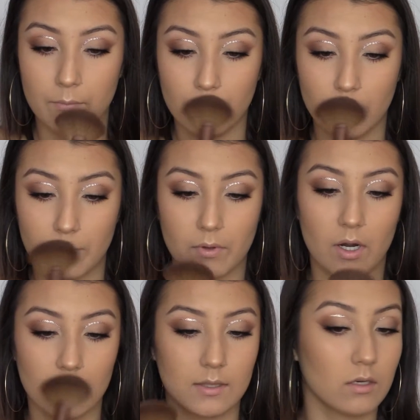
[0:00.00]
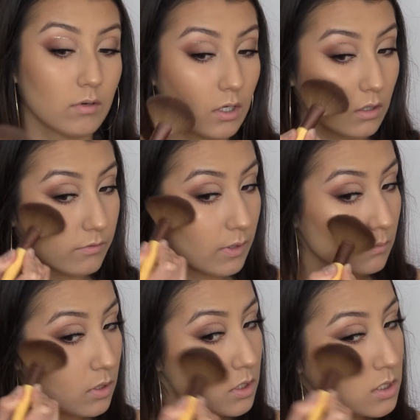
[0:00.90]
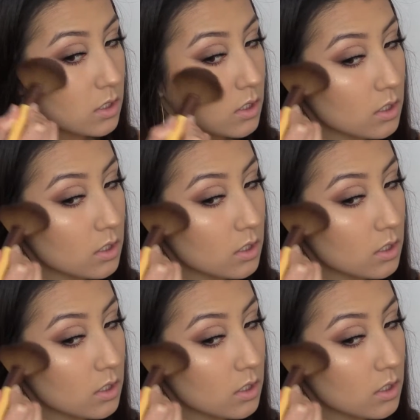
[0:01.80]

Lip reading: more product than a regular fan brush.